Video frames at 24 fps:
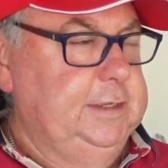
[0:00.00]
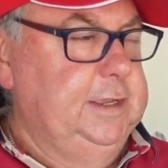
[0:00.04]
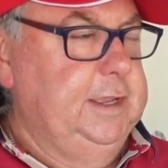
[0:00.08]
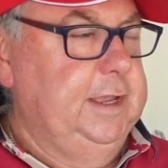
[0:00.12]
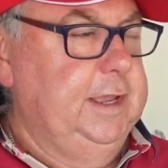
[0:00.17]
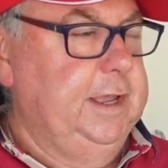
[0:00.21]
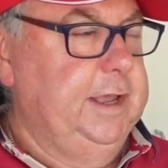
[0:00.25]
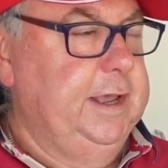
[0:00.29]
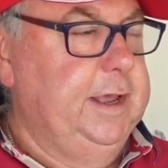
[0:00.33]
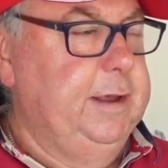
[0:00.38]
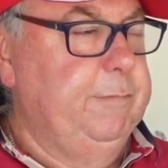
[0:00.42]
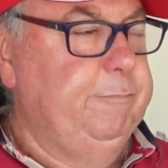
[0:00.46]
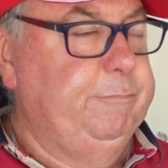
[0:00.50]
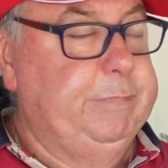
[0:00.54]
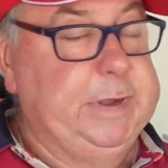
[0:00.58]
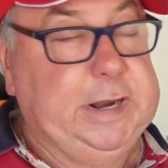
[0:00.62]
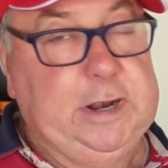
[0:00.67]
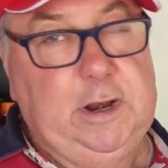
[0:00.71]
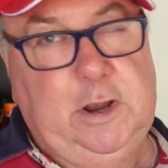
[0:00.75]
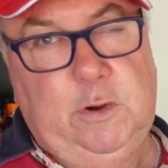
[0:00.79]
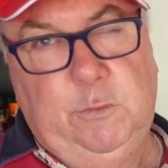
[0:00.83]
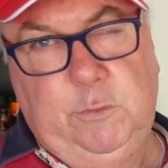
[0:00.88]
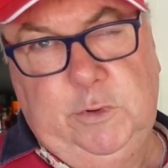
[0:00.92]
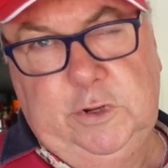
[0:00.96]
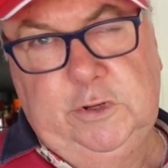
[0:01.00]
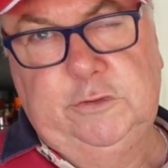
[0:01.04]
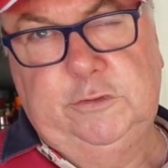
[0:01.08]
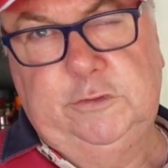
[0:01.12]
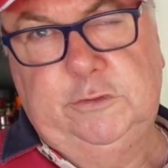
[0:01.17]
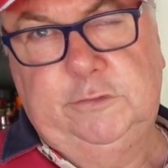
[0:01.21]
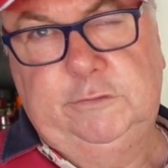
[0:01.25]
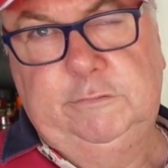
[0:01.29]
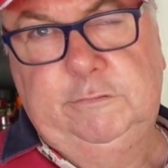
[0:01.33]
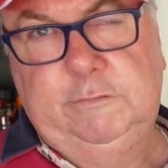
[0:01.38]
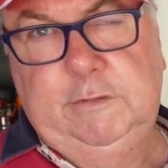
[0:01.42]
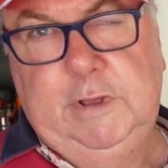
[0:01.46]
But I
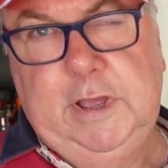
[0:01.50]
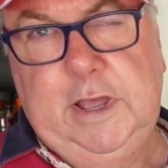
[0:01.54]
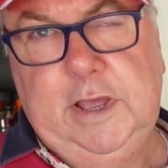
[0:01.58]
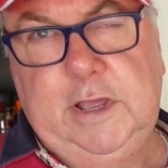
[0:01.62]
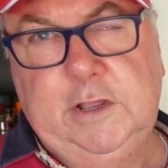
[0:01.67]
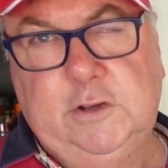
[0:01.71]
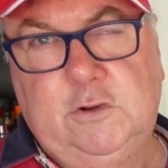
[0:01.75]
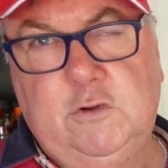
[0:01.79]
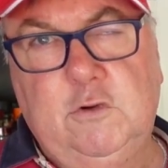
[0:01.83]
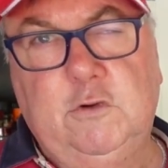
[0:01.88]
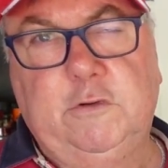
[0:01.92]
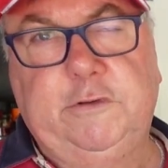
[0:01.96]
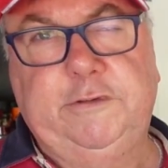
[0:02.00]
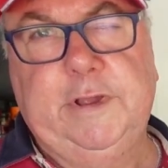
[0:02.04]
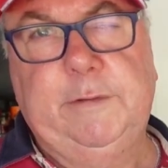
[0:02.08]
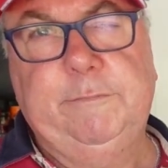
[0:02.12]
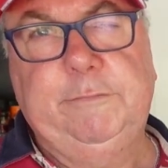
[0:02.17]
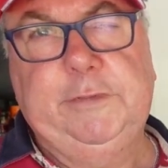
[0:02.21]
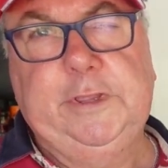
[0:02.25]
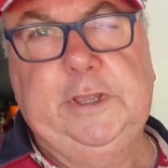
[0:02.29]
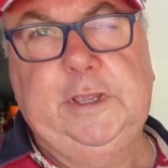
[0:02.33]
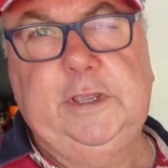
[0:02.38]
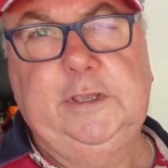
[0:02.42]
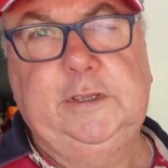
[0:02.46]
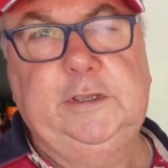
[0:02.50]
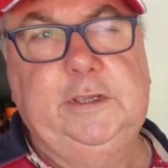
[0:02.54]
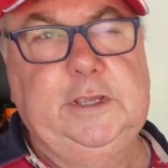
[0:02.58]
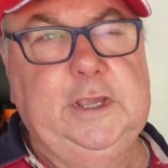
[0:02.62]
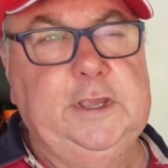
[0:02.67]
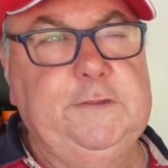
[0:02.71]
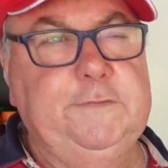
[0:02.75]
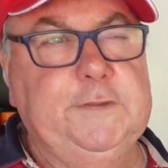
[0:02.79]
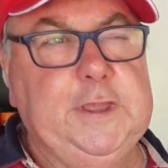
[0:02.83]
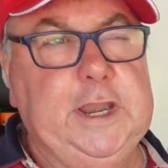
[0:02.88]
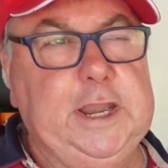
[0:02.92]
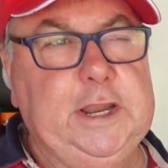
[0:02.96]
will cook something
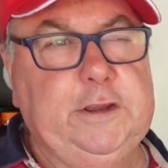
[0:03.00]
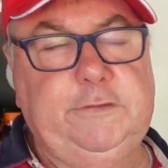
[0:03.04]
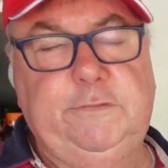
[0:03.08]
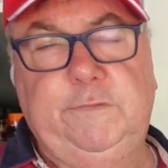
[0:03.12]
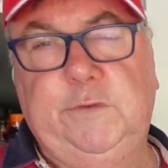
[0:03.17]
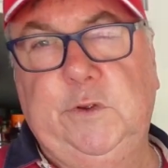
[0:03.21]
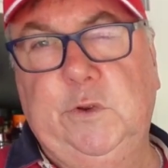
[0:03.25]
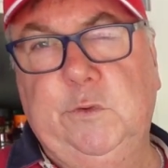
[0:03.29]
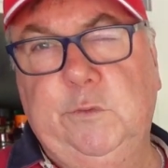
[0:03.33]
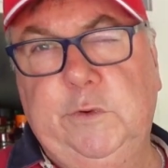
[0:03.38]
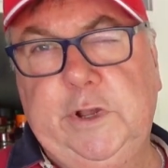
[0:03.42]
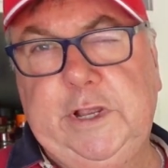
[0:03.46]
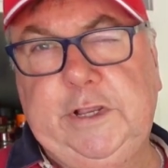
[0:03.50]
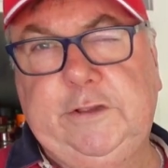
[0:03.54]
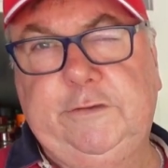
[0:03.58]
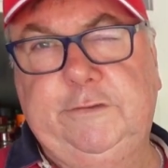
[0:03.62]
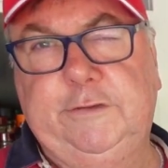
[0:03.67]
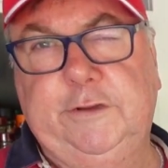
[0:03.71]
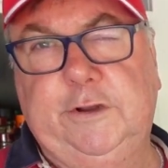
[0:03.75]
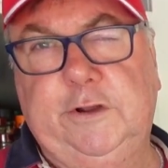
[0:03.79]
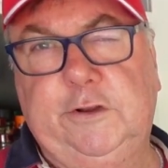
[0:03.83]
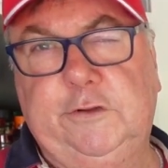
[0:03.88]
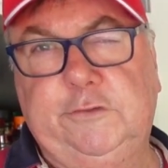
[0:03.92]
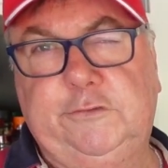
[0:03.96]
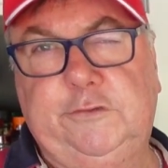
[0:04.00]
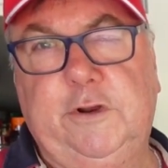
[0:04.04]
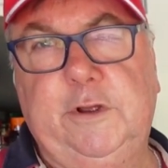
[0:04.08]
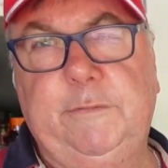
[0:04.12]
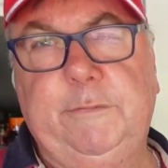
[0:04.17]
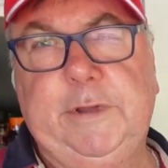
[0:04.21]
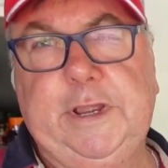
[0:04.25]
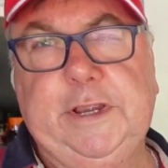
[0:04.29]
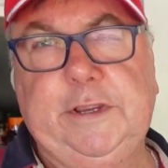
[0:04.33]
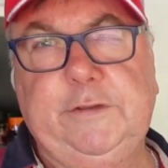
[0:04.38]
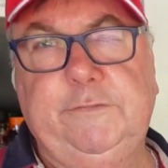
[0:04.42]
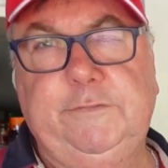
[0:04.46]
in the next few weeks, and I'll try and
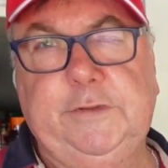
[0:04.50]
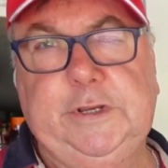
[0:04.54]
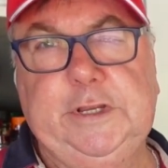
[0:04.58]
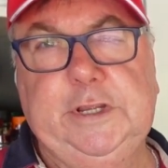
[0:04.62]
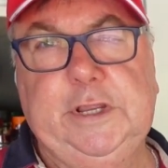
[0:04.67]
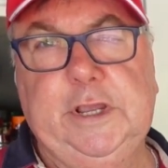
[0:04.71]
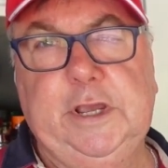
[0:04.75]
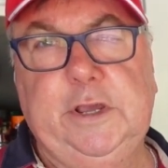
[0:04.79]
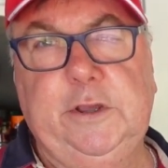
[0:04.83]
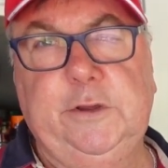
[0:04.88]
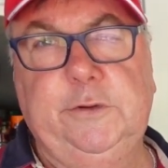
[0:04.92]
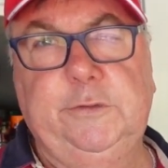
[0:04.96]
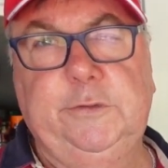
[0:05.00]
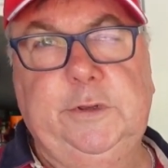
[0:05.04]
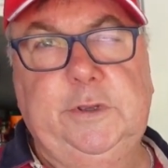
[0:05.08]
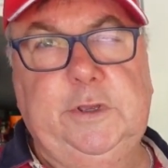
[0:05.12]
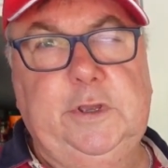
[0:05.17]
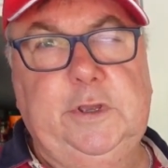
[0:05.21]
make a video